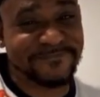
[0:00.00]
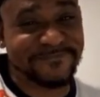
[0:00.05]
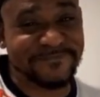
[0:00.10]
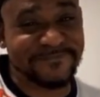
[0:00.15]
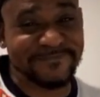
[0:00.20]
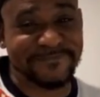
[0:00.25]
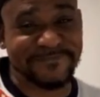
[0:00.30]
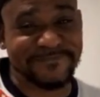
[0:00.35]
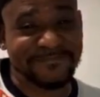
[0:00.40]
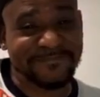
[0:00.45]

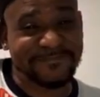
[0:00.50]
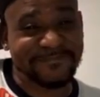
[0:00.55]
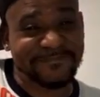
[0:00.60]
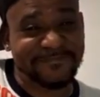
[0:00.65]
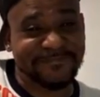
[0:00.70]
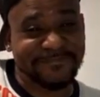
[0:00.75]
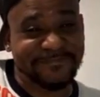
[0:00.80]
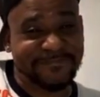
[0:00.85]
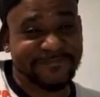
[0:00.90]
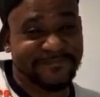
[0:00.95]

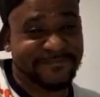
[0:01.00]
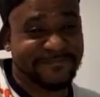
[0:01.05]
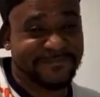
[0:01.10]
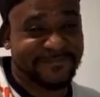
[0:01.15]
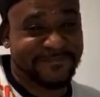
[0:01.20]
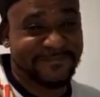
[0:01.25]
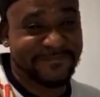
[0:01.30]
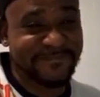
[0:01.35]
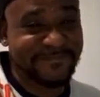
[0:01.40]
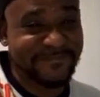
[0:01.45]

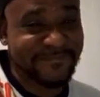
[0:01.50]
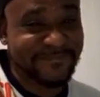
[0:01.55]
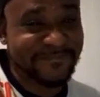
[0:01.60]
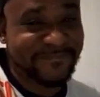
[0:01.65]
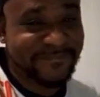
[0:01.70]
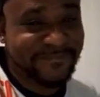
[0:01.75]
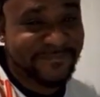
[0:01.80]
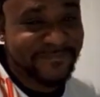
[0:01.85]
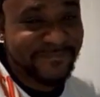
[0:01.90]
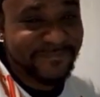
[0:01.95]

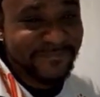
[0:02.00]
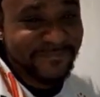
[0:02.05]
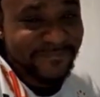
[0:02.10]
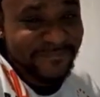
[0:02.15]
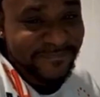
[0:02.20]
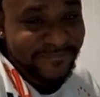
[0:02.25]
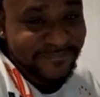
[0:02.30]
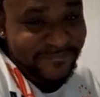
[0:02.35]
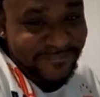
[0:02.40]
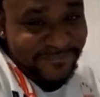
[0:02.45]

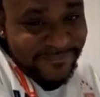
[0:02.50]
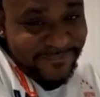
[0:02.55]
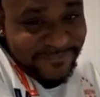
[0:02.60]
Nobody speaks.